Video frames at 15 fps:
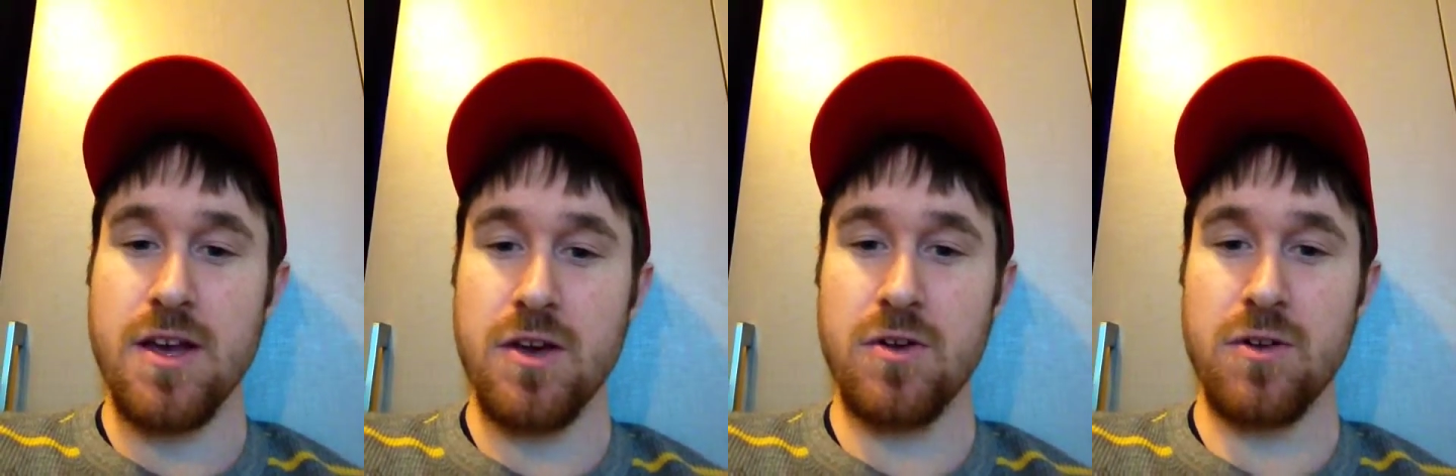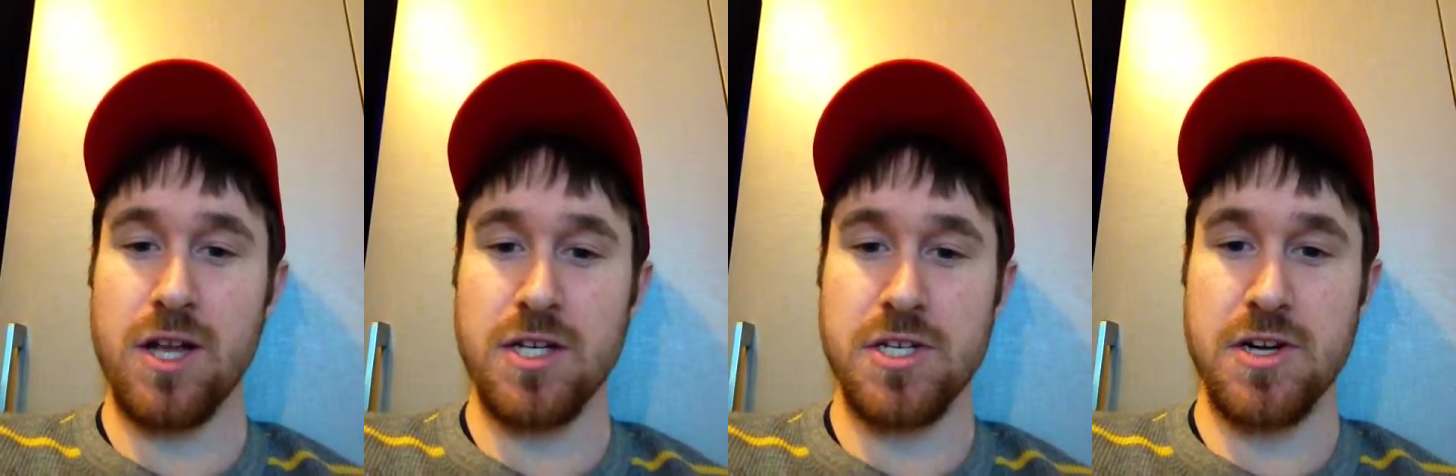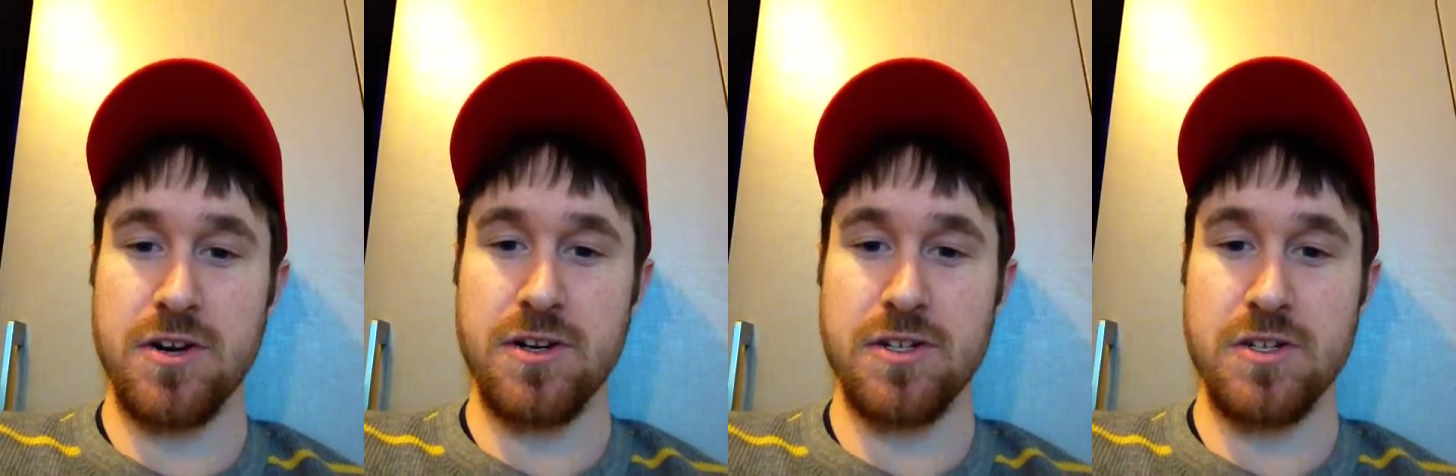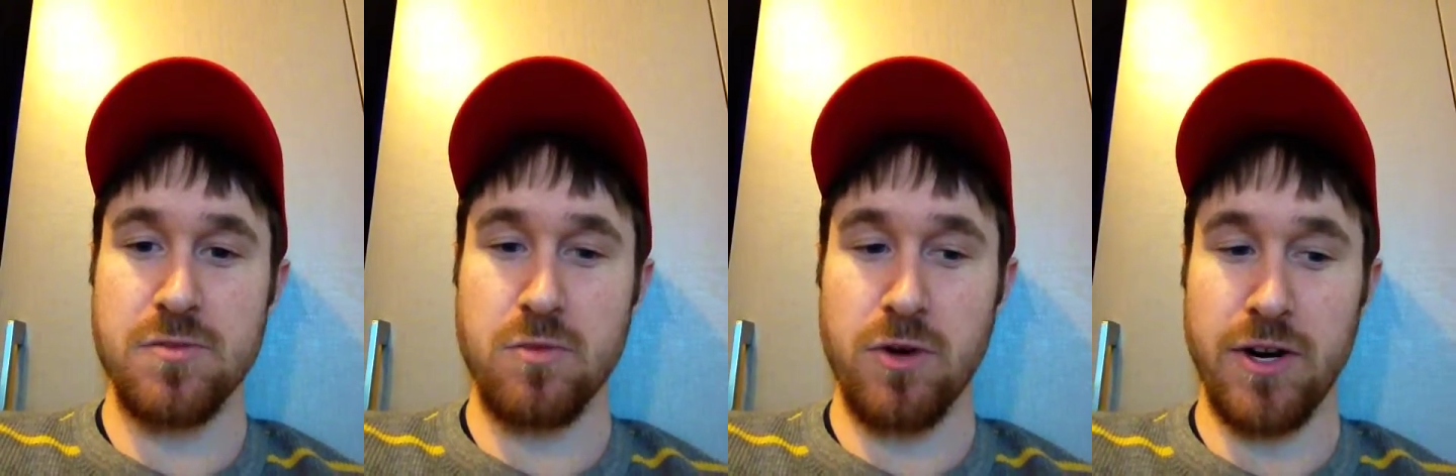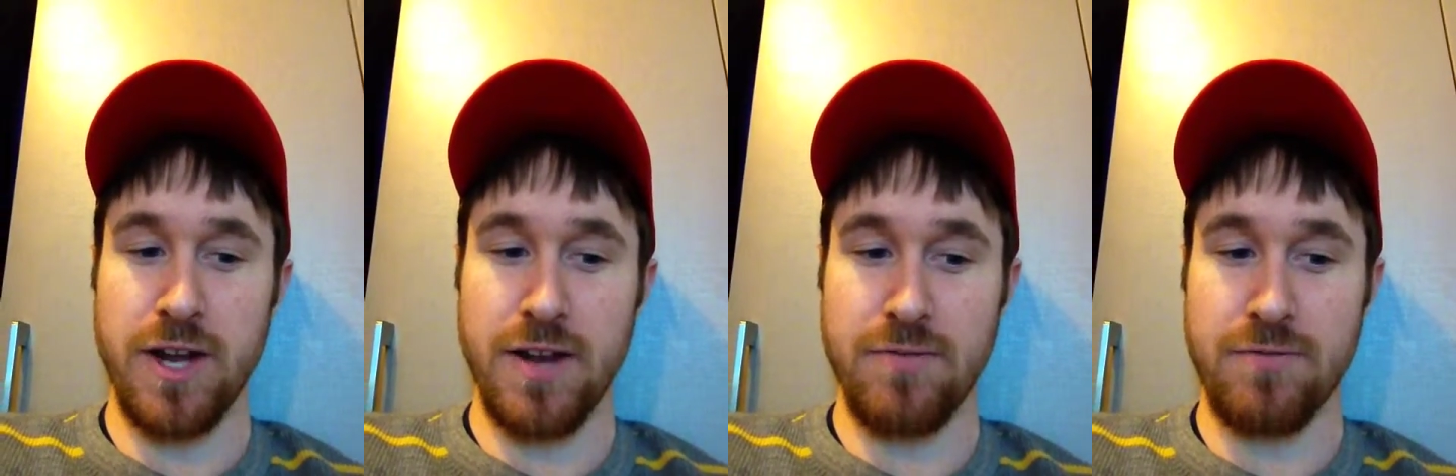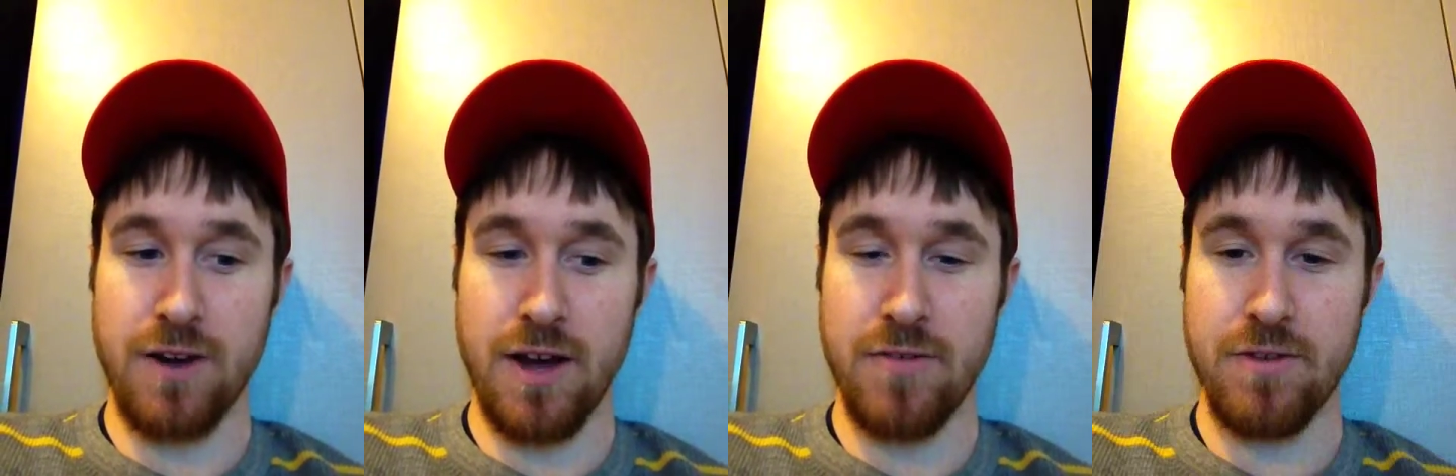who last year had a
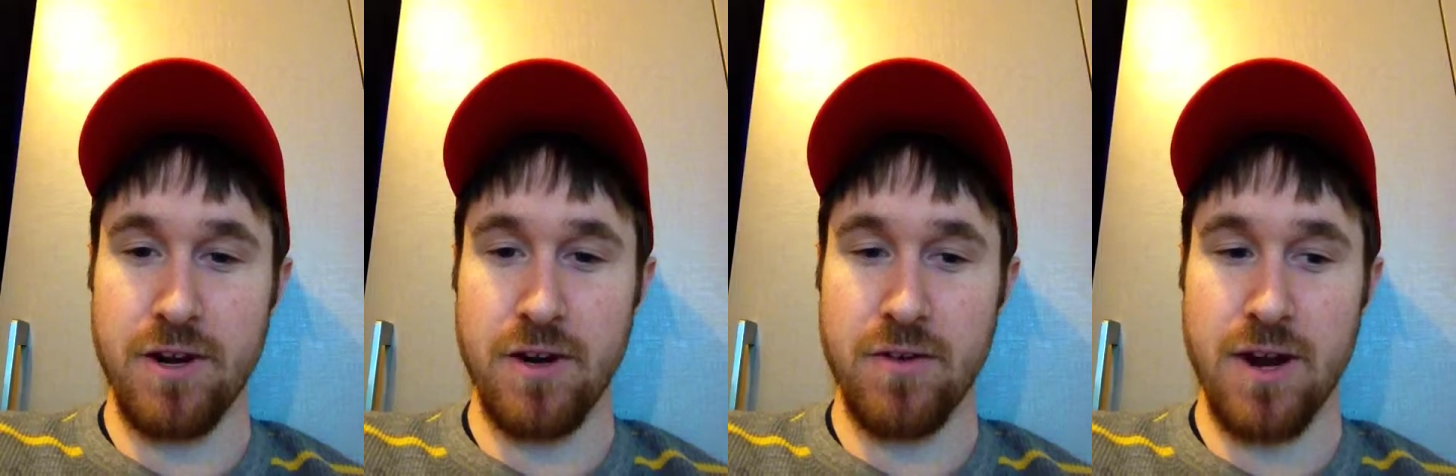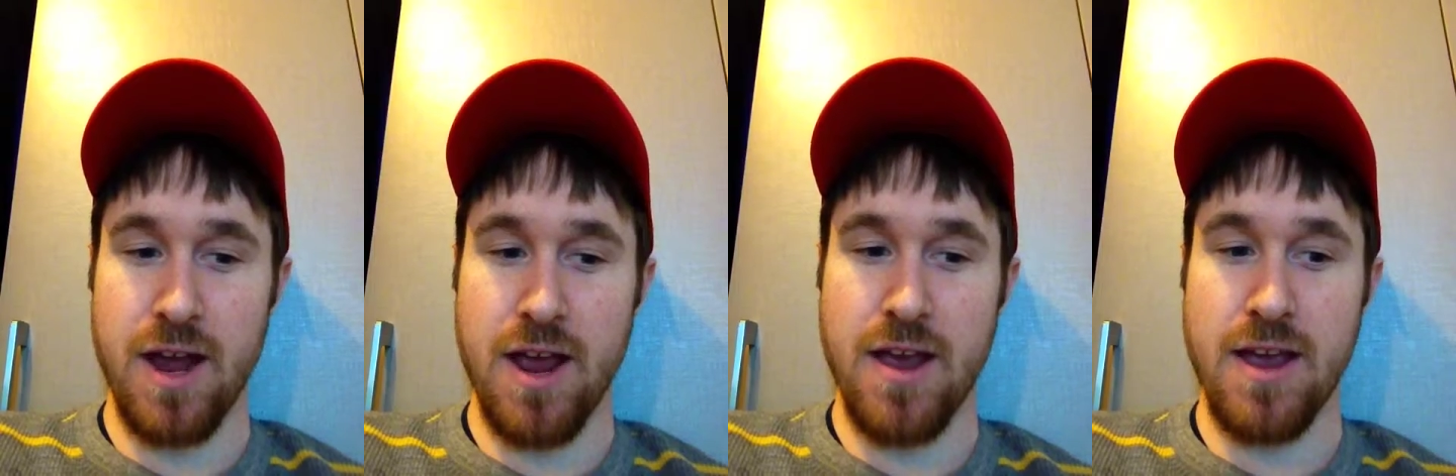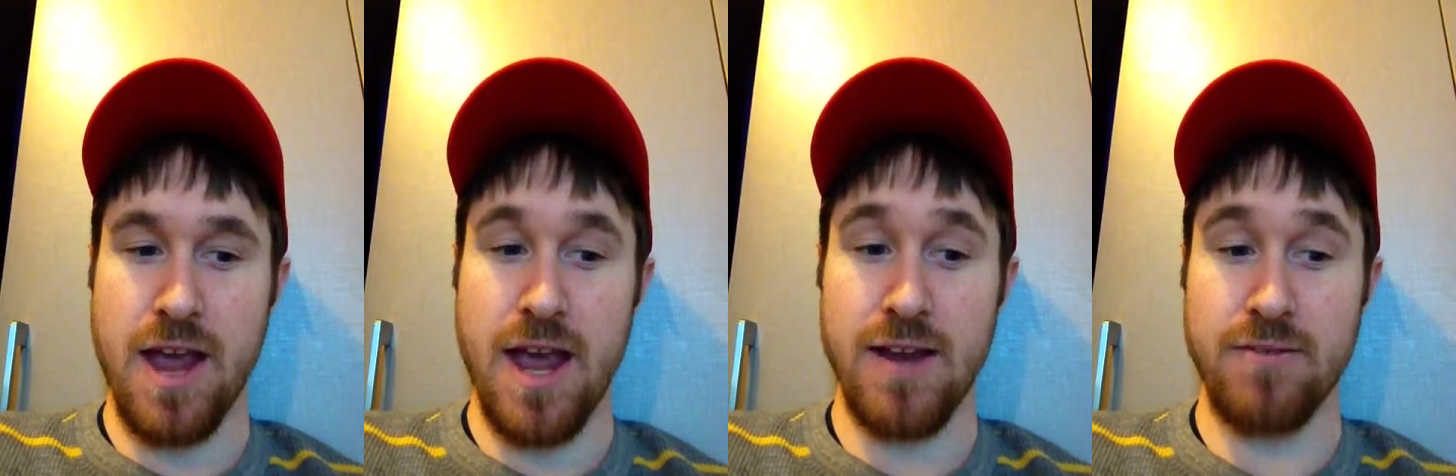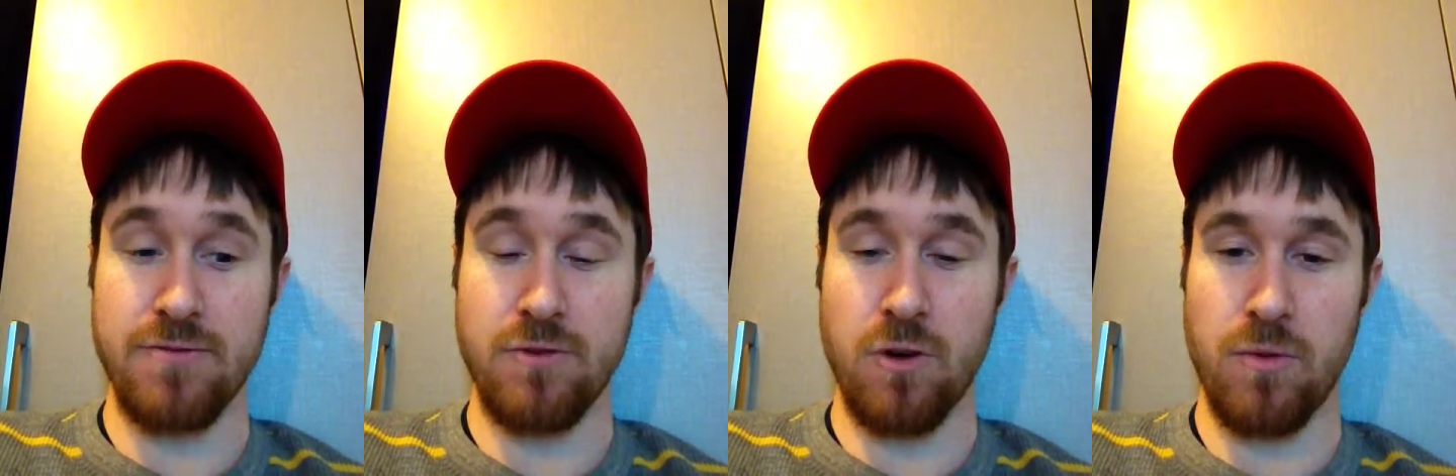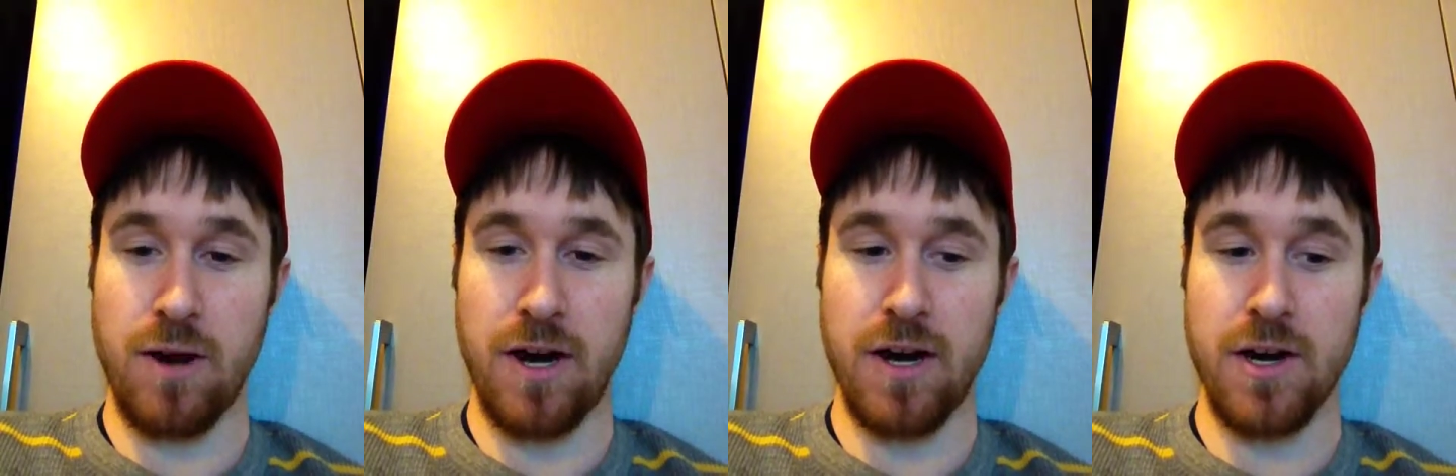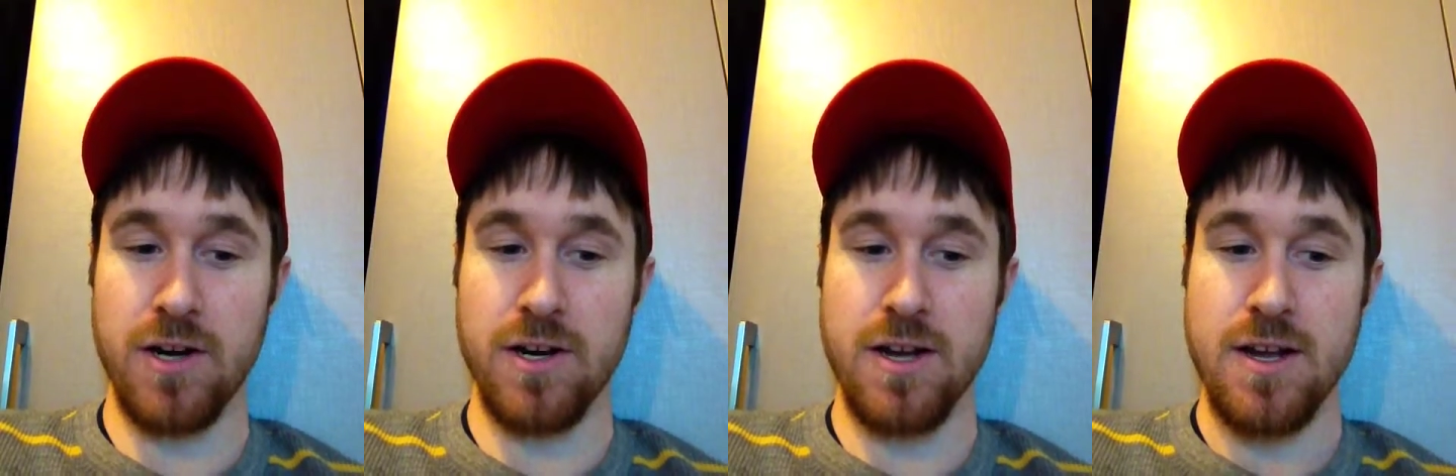2.85 ERA, 8-4
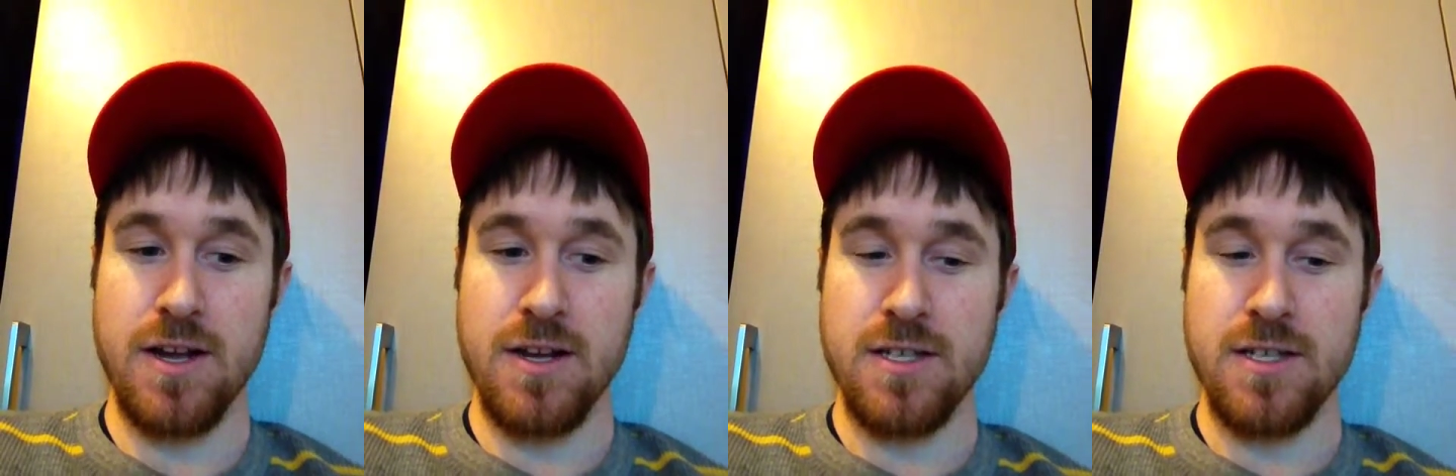record,